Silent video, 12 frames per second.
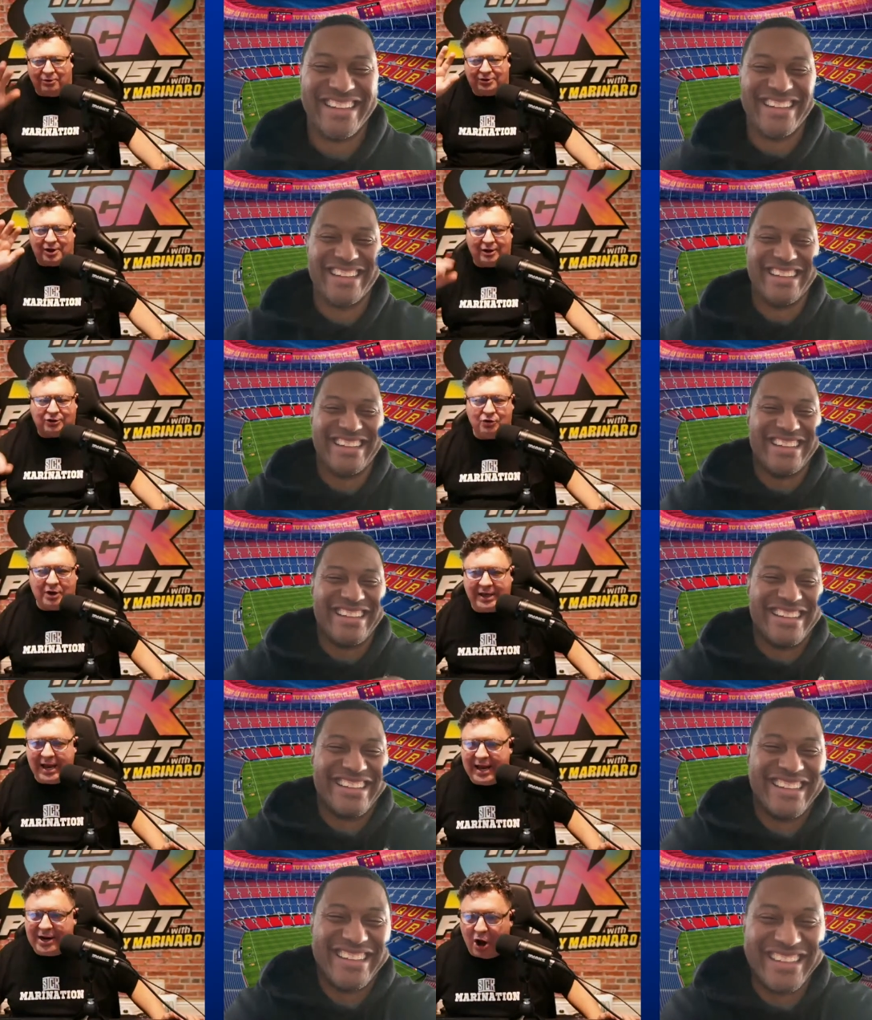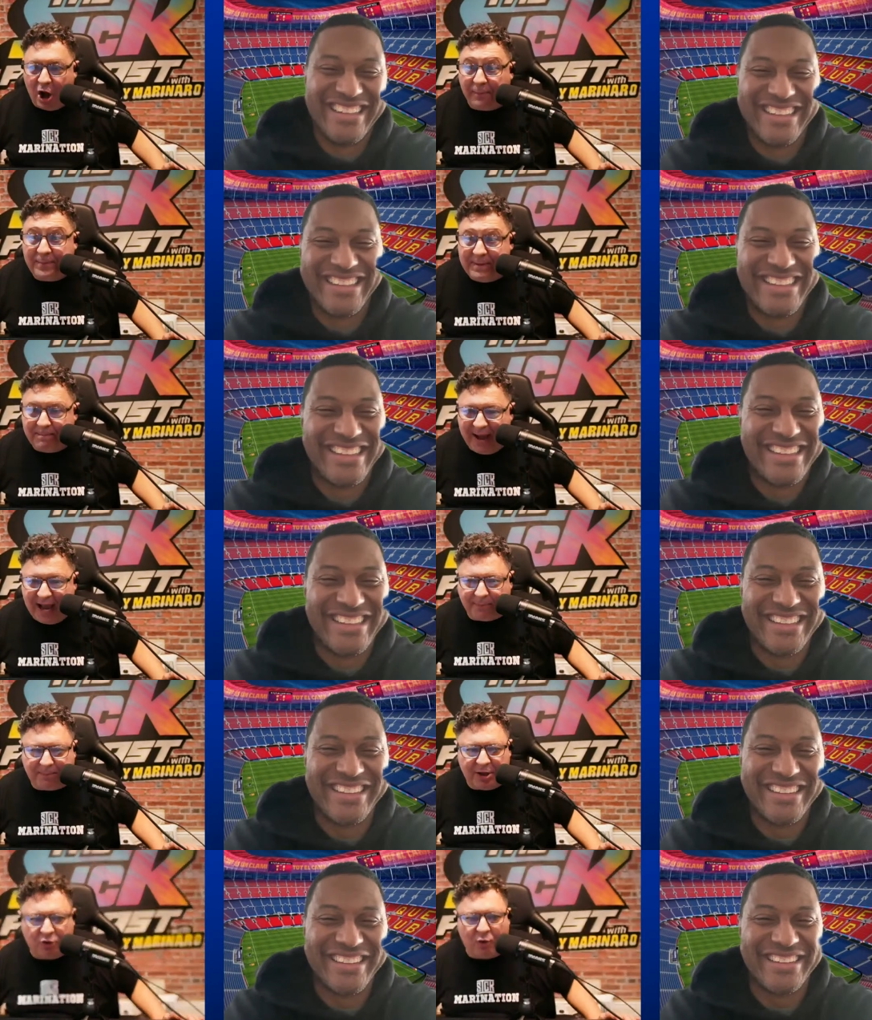Speaker 1: we'll talk again. I'll be back,
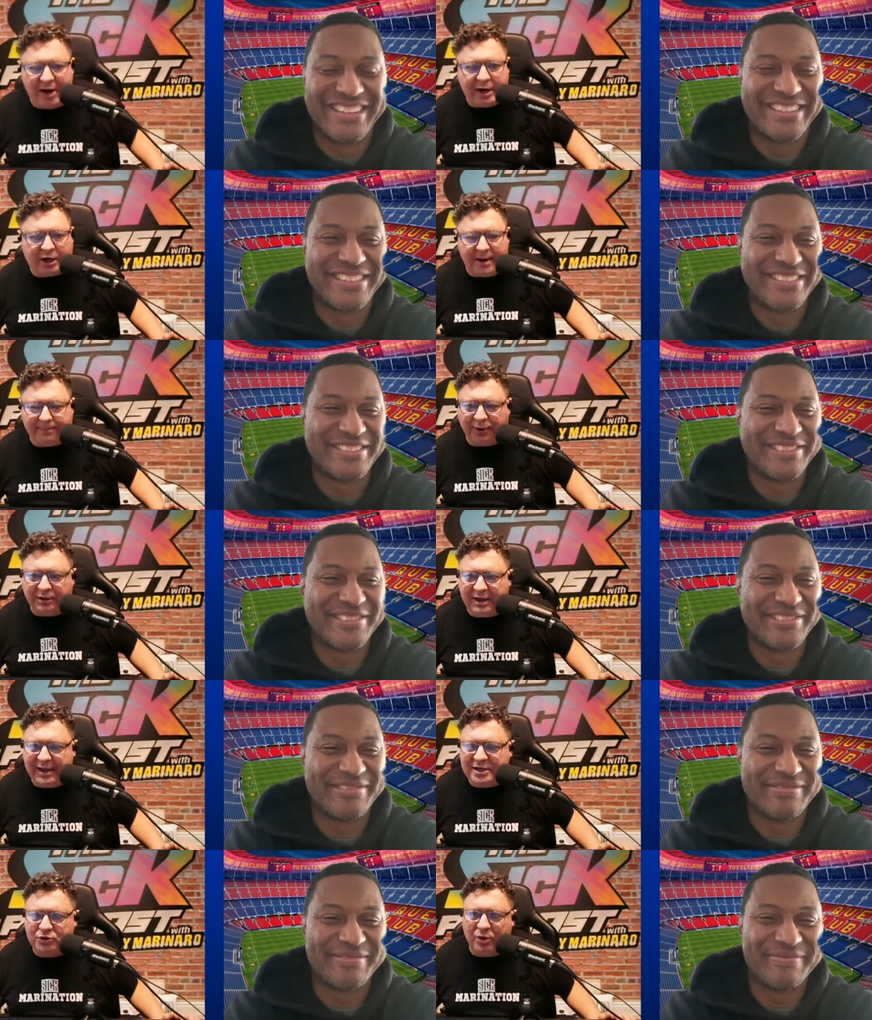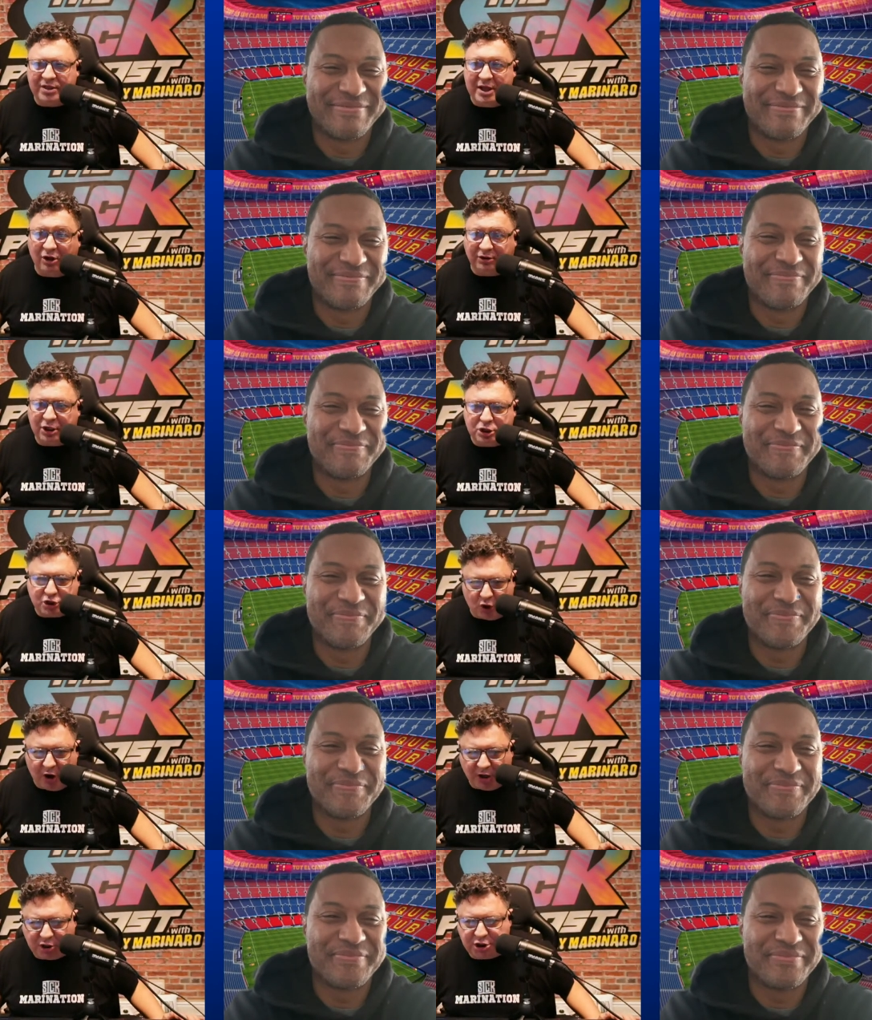by the way, in a couple of days with Nilton
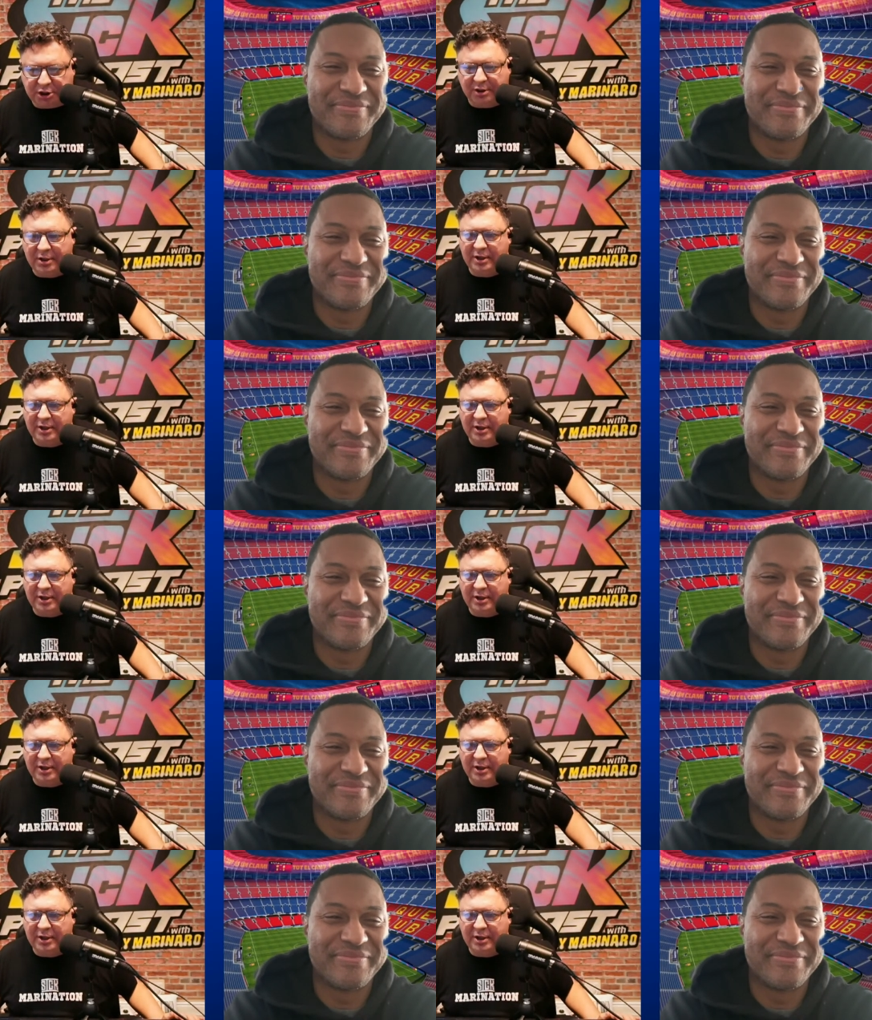George.